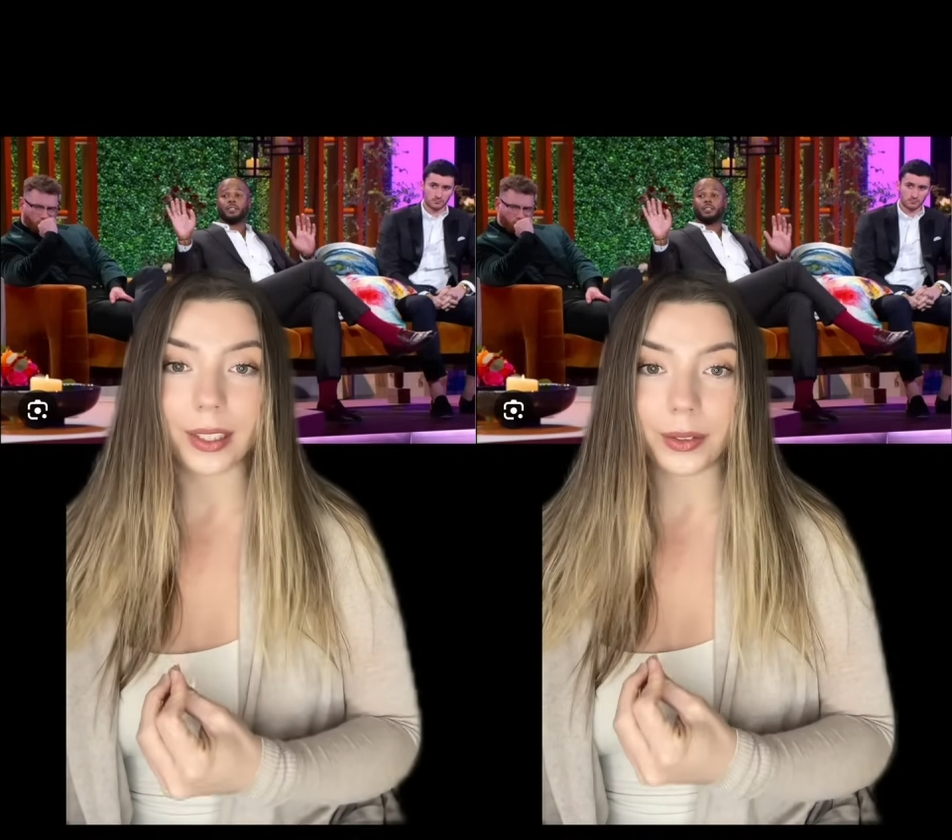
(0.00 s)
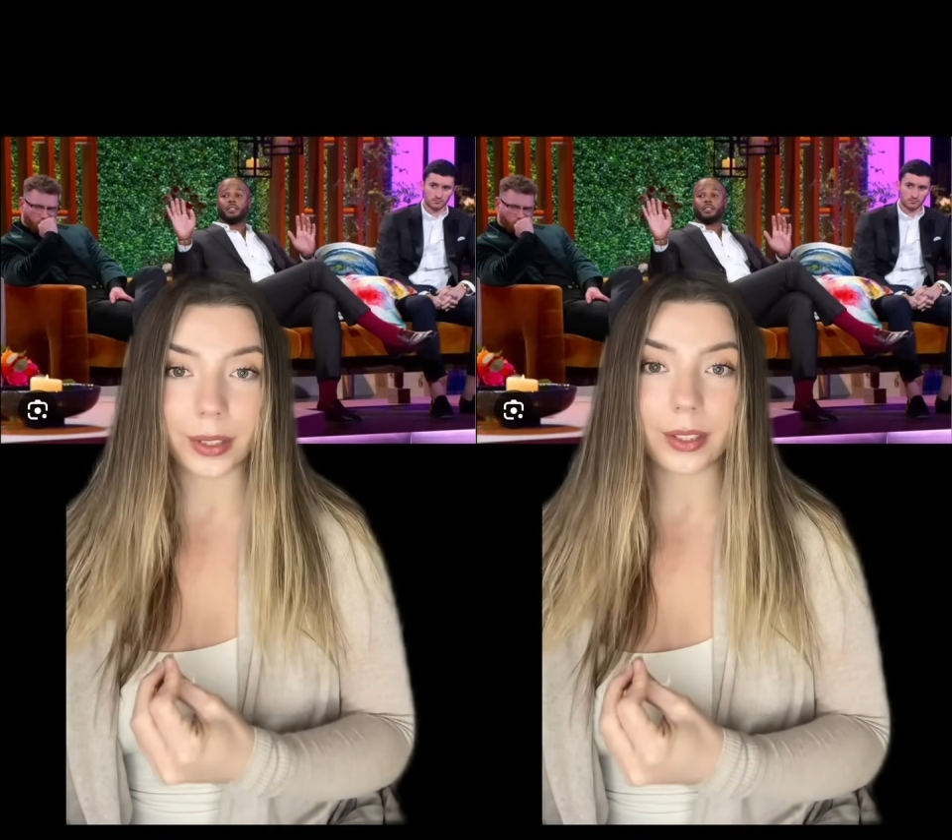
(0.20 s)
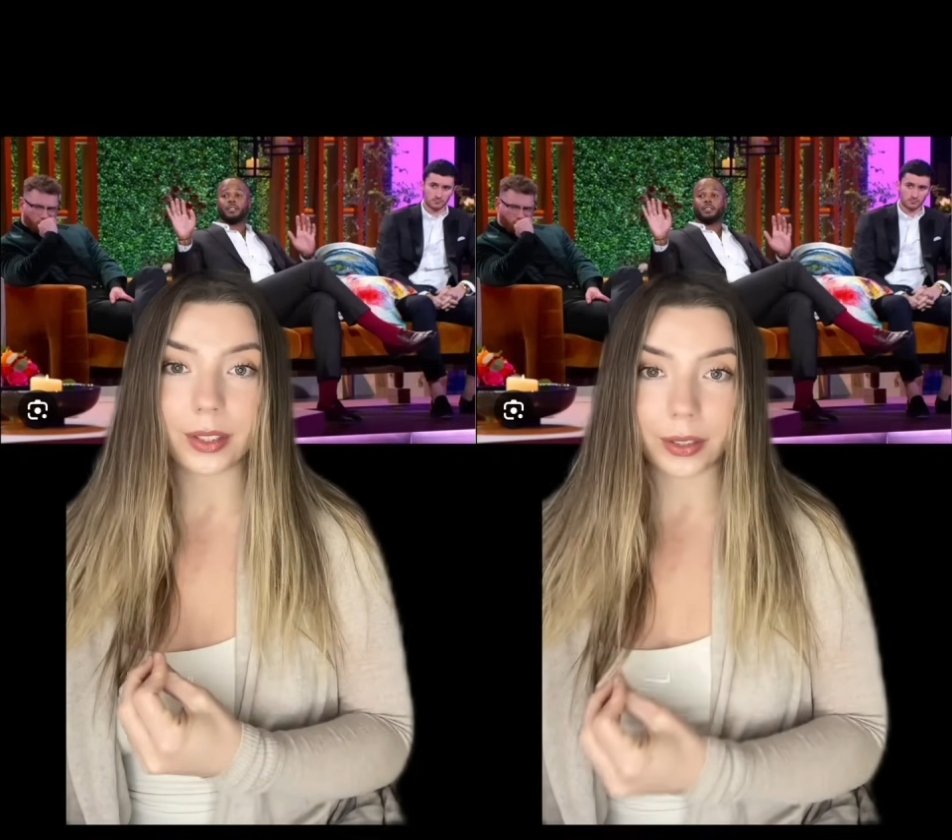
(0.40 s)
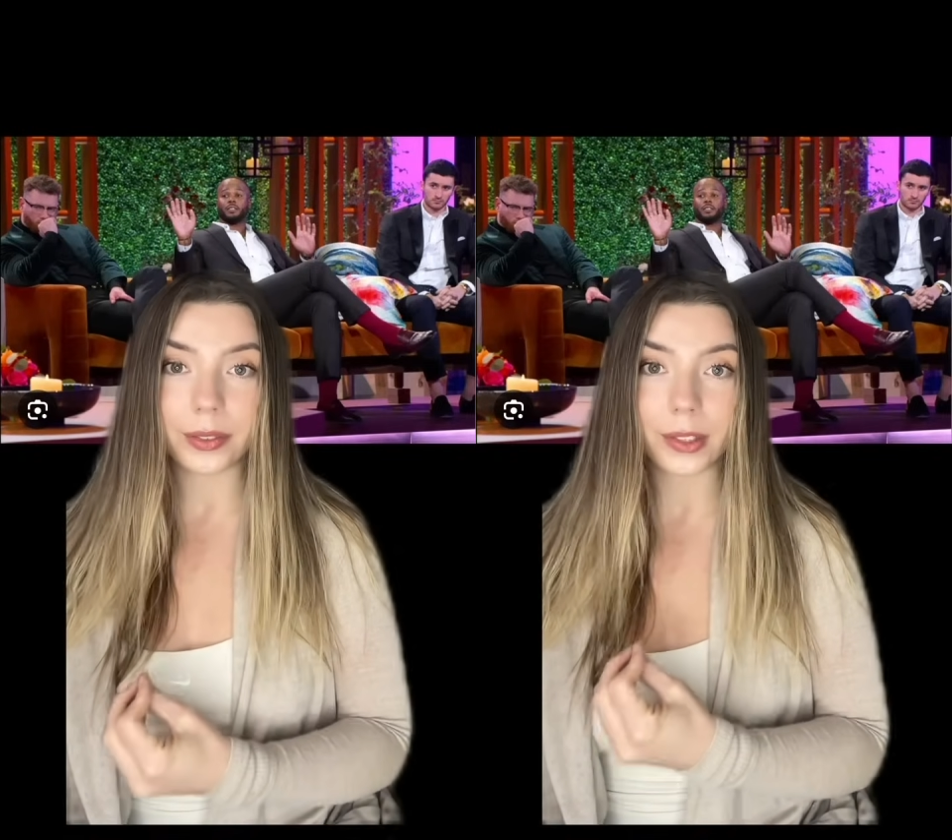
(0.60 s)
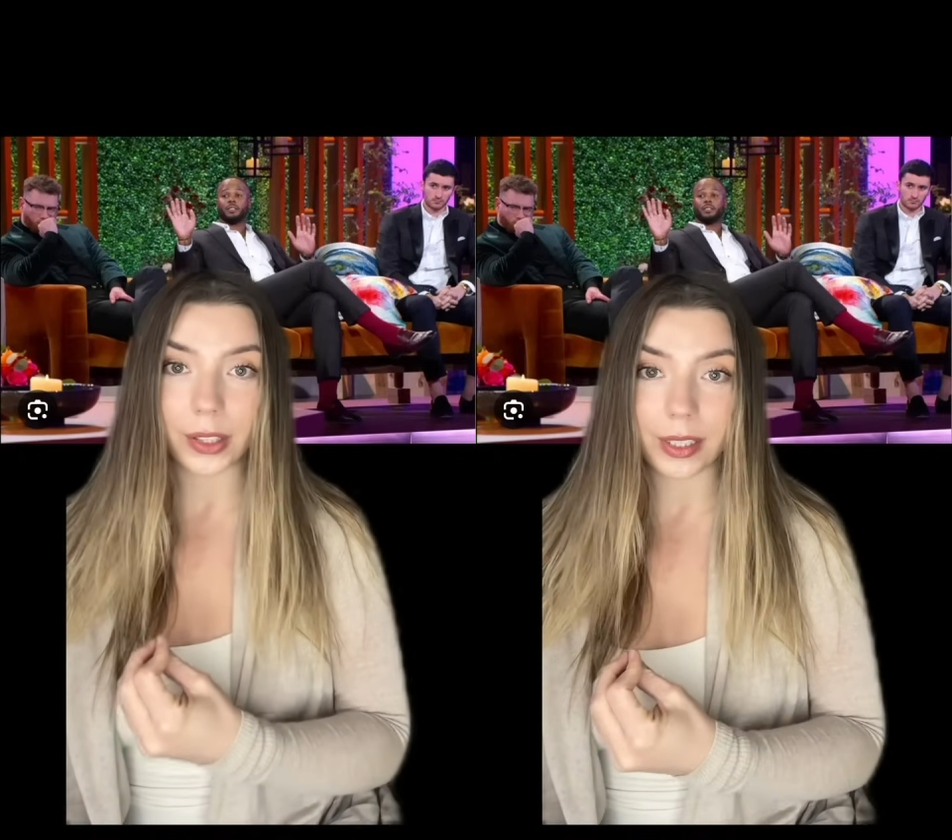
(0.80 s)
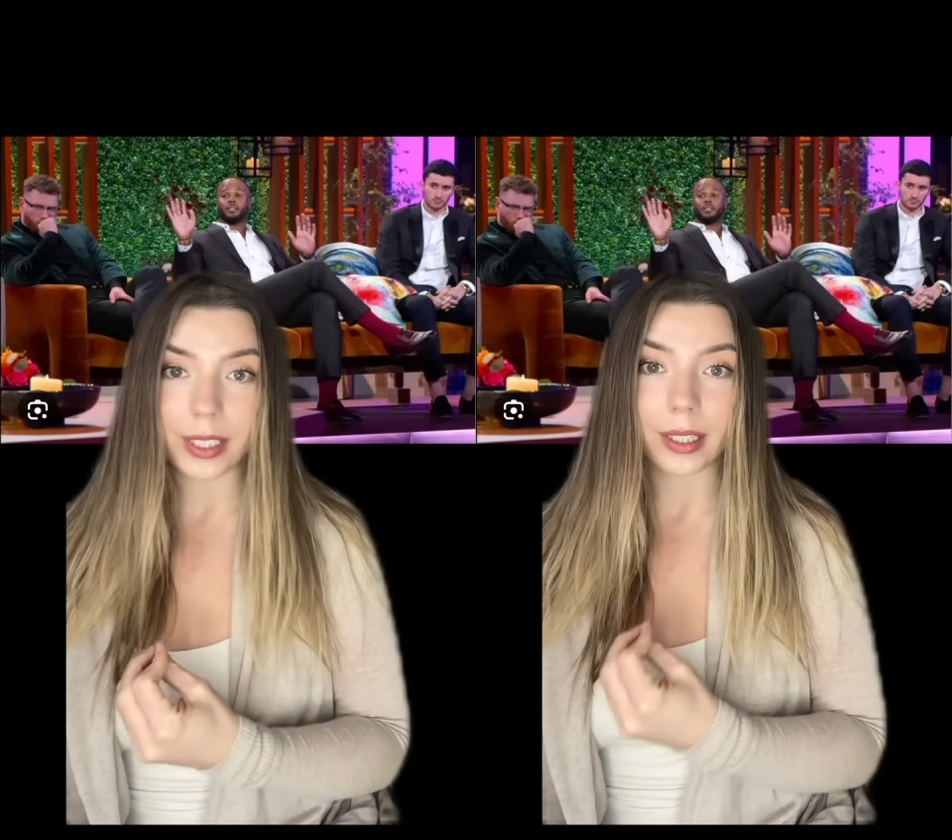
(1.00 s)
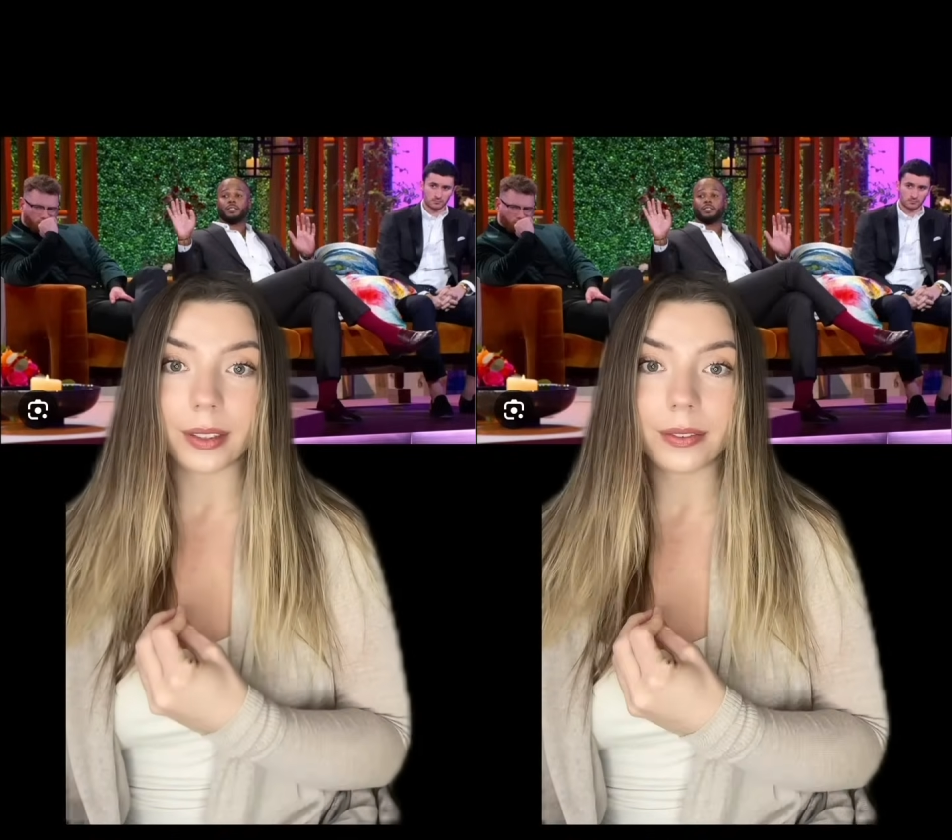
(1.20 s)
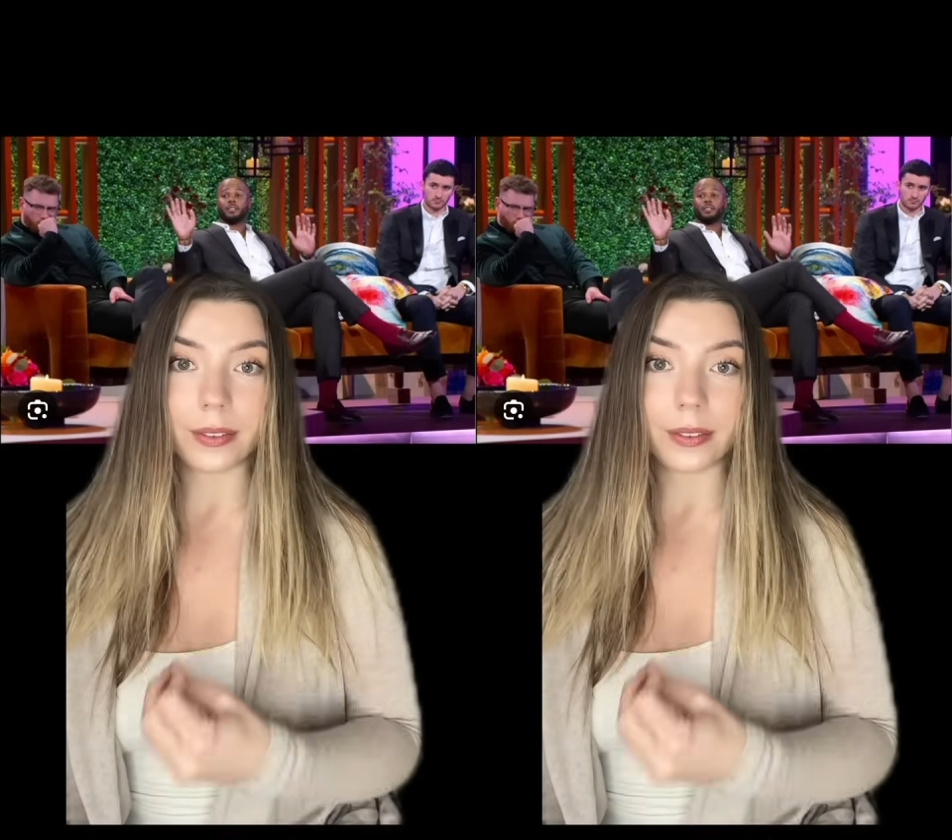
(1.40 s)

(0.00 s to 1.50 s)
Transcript: that you can do for yourself